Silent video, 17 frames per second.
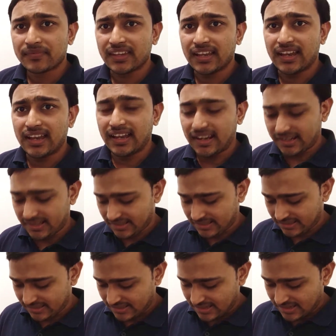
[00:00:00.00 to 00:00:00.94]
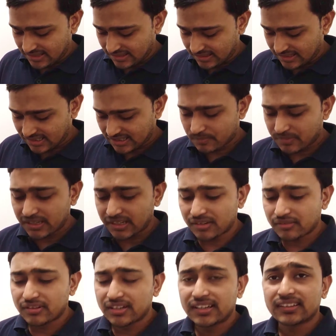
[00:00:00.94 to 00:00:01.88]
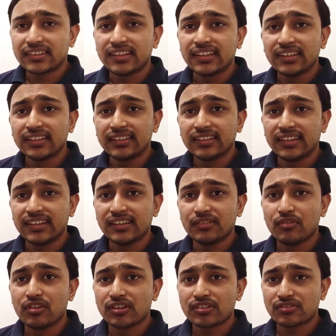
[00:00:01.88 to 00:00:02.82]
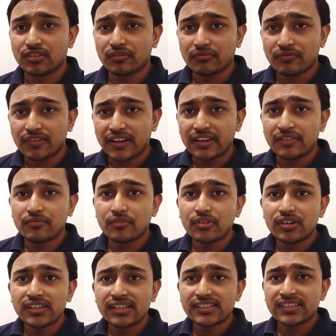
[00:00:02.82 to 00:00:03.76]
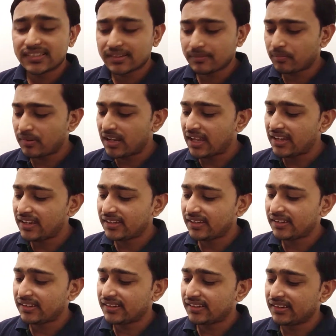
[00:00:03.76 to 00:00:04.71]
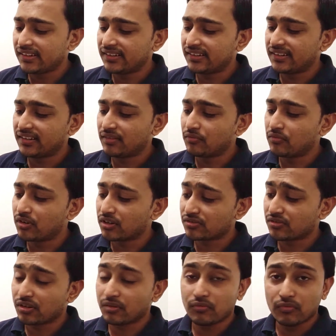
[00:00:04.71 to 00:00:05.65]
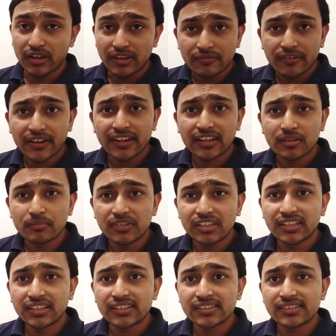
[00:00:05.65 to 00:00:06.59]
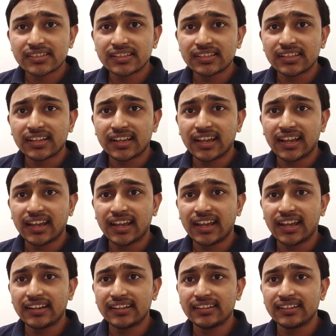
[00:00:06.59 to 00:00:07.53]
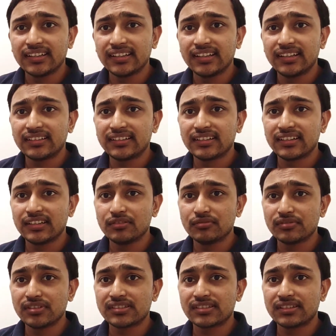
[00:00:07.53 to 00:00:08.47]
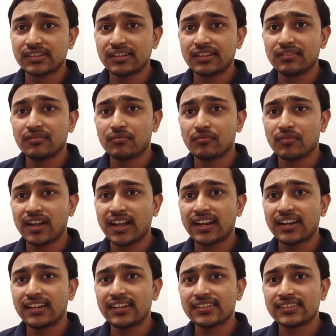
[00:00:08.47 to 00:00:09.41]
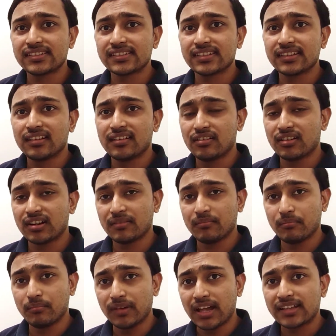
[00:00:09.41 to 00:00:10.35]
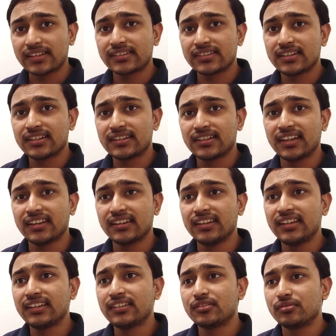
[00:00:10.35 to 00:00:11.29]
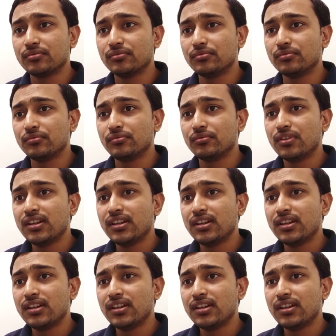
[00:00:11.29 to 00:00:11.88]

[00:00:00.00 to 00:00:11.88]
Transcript: And this particular thing, it works on 5 volt DC supply, it works on a Wi-Fi communication, and it uses a wireless or a blaster technique to